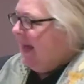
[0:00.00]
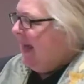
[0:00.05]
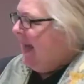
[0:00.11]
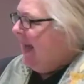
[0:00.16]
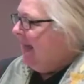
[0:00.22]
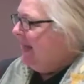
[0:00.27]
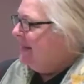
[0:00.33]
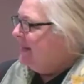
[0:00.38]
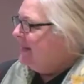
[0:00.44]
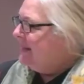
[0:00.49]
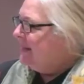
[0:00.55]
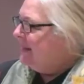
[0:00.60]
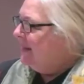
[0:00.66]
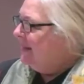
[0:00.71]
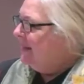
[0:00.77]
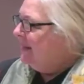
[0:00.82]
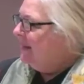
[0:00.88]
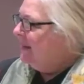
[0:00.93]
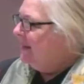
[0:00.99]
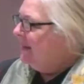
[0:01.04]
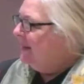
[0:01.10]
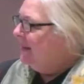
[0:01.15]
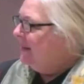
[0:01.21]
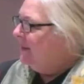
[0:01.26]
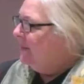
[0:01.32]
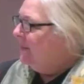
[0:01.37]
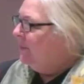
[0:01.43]
And
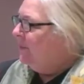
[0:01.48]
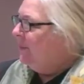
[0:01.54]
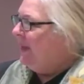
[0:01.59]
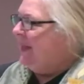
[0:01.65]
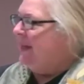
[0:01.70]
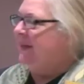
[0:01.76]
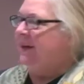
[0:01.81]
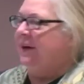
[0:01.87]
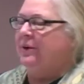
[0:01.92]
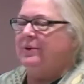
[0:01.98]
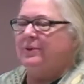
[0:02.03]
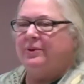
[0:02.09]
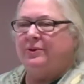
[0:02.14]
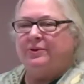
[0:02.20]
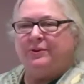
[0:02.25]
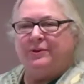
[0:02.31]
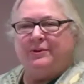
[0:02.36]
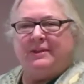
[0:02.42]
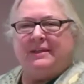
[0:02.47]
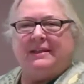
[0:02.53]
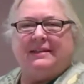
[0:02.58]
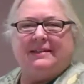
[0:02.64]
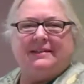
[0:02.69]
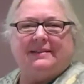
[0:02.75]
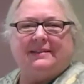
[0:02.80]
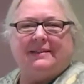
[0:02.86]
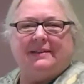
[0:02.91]
we go through
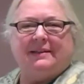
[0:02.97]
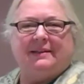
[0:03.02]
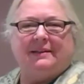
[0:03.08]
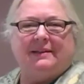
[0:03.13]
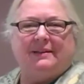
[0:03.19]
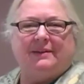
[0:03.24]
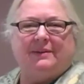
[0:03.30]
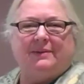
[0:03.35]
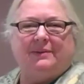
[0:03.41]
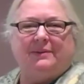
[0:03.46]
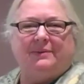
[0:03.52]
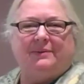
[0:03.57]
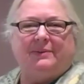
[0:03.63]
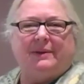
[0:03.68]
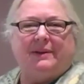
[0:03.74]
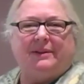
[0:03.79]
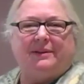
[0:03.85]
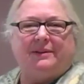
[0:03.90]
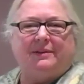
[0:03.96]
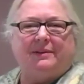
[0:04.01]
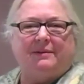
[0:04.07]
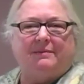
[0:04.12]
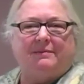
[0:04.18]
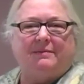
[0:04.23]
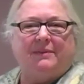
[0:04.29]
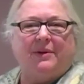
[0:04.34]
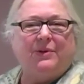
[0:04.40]
these with
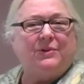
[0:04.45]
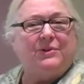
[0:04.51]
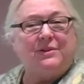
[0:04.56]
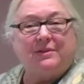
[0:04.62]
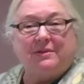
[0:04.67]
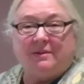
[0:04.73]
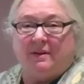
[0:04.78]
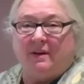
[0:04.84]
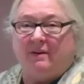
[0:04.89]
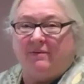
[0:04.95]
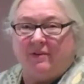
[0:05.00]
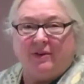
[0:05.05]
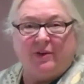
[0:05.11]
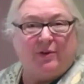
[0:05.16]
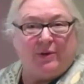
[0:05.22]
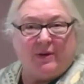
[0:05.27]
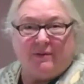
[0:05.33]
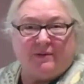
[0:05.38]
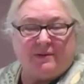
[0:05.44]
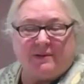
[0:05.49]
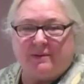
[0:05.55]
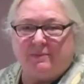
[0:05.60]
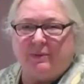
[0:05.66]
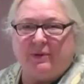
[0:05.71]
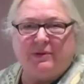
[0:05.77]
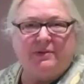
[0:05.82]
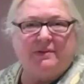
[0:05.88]
most of the griefs,
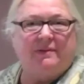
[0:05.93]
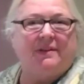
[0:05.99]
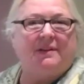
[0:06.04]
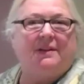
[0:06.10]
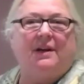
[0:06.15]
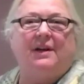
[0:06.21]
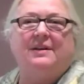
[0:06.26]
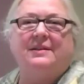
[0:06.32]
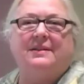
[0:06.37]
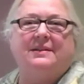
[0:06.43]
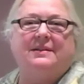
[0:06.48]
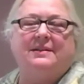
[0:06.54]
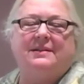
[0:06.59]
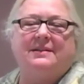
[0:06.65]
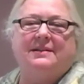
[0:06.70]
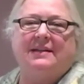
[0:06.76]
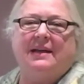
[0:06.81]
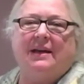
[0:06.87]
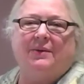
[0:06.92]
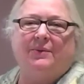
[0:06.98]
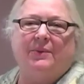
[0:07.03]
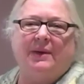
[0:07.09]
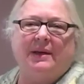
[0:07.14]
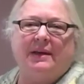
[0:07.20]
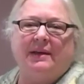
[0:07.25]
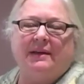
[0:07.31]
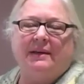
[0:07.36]
most of the losses that
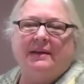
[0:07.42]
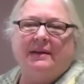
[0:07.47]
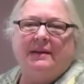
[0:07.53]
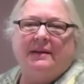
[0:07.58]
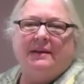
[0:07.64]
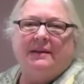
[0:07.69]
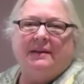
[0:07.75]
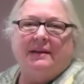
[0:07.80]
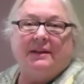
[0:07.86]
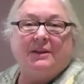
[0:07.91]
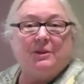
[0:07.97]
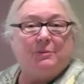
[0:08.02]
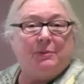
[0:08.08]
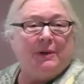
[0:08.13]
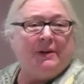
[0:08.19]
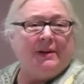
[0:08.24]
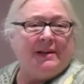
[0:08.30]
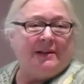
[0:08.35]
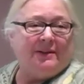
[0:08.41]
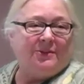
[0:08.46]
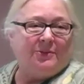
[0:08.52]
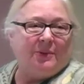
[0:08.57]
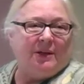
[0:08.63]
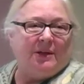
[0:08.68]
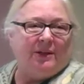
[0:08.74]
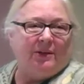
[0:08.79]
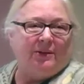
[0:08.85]
we experience.
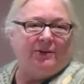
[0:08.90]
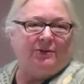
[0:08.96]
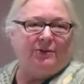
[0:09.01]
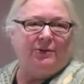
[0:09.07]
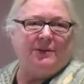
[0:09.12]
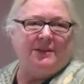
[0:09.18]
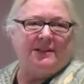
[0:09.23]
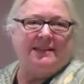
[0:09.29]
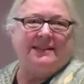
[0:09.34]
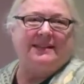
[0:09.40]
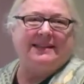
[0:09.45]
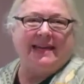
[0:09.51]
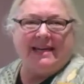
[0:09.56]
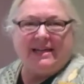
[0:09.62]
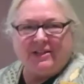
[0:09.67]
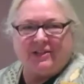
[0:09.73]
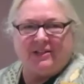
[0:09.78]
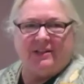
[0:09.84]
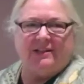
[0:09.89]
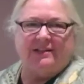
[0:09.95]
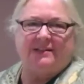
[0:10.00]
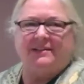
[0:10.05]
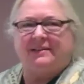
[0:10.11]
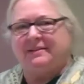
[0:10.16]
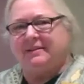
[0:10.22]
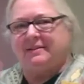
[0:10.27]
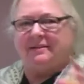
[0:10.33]
We go through the
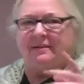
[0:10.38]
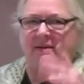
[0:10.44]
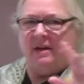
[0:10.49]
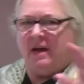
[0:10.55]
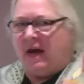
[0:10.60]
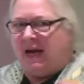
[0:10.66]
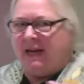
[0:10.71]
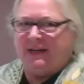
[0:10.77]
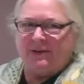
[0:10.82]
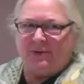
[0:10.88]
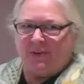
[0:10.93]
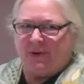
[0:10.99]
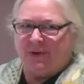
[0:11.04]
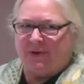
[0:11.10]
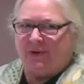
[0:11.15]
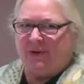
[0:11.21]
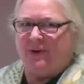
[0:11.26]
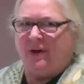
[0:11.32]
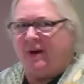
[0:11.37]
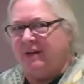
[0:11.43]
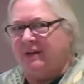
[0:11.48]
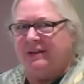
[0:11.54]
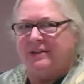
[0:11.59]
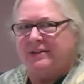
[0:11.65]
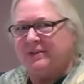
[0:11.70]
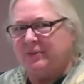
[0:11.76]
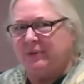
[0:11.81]
stages, not in order, all
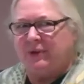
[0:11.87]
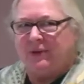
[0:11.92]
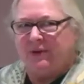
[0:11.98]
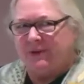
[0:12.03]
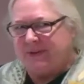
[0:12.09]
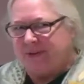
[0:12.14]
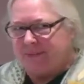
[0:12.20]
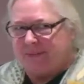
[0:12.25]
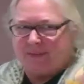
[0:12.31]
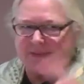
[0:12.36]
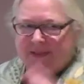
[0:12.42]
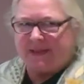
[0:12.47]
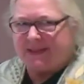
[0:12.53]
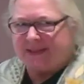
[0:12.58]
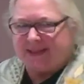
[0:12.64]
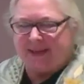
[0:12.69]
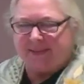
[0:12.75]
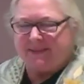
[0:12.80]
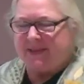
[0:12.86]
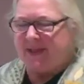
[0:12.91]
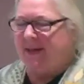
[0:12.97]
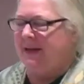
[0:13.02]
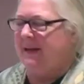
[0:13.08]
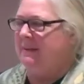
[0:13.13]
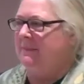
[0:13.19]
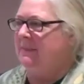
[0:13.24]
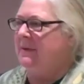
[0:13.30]
in a swirl, sometimes at the same
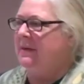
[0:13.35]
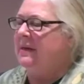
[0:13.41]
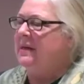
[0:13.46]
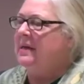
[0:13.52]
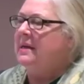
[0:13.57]
time,